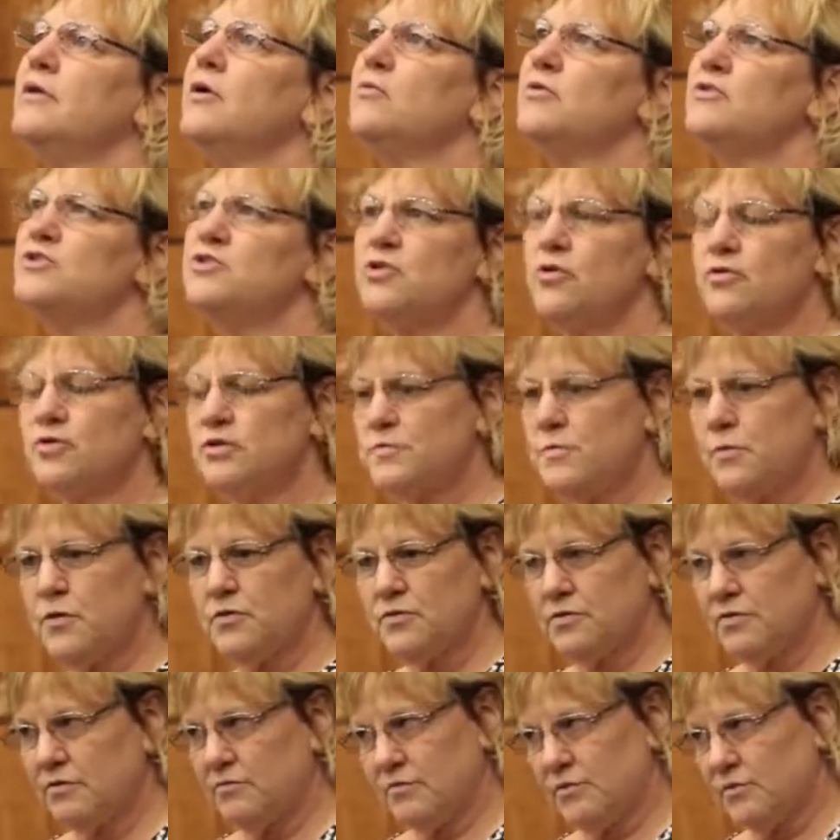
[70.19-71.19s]
There was no,
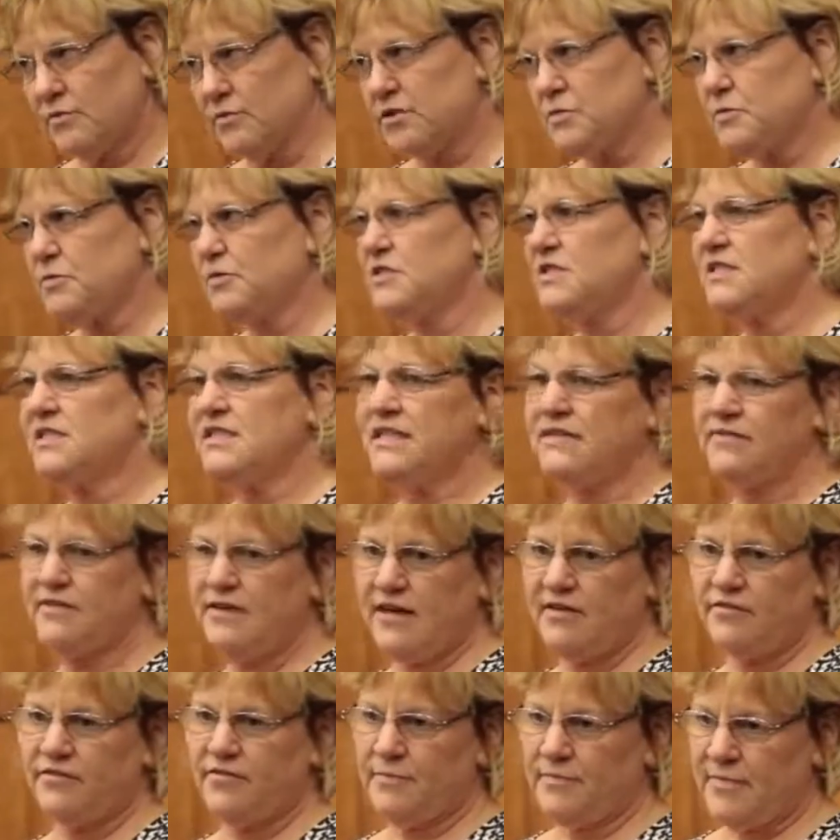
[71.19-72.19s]
we weren't supposed to
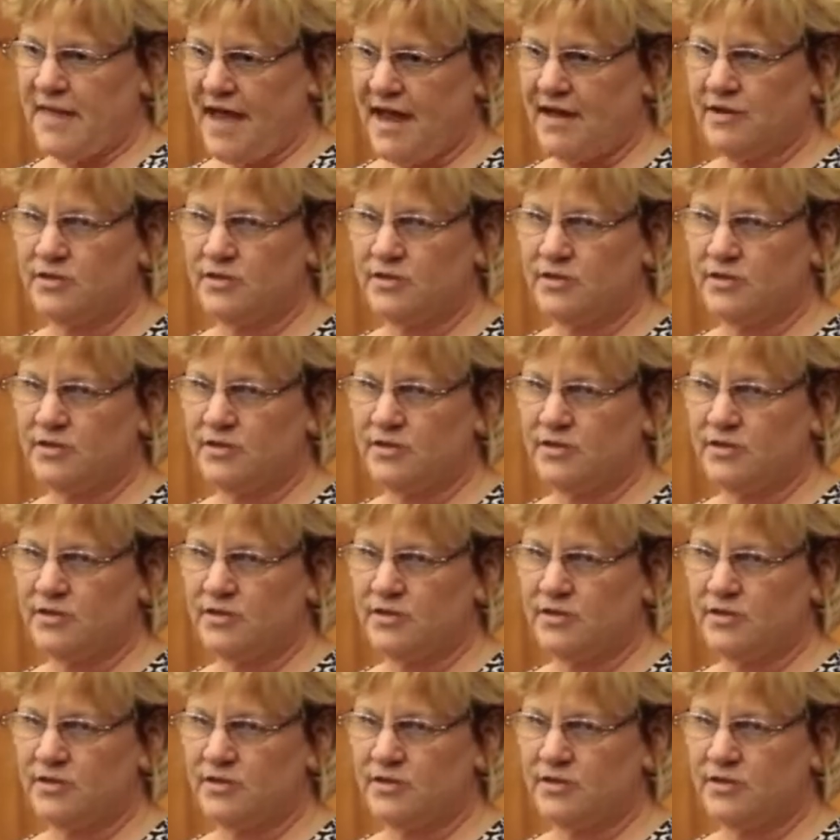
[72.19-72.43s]
deviate from